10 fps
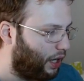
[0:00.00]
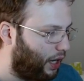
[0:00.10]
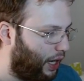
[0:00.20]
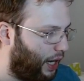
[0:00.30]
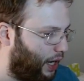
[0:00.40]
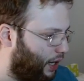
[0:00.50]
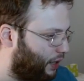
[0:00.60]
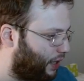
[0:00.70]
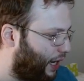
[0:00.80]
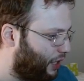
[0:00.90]
And
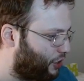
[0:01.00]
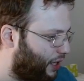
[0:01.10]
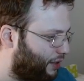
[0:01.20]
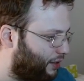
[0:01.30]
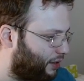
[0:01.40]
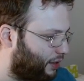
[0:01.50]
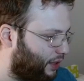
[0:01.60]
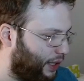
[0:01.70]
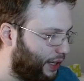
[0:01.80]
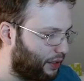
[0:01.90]
I just
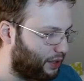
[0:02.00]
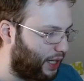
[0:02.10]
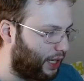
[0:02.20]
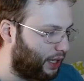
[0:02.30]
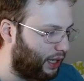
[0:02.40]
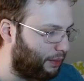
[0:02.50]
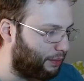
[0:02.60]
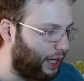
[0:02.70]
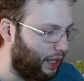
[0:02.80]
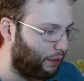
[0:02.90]
click and drag
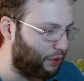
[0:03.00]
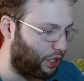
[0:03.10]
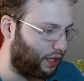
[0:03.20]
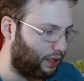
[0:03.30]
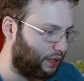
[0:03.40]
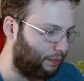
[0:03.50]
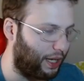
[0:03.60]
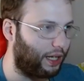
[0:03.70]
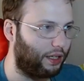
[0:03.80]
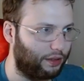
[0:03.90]
my object,
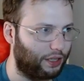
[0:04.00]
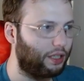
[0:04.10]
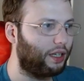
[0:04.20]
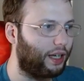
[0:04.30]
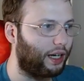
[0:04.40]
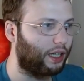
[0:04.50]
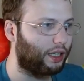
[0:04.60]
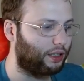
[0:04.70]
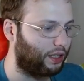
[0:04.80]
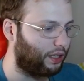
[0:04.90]
my 3D
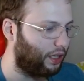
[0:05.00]
character,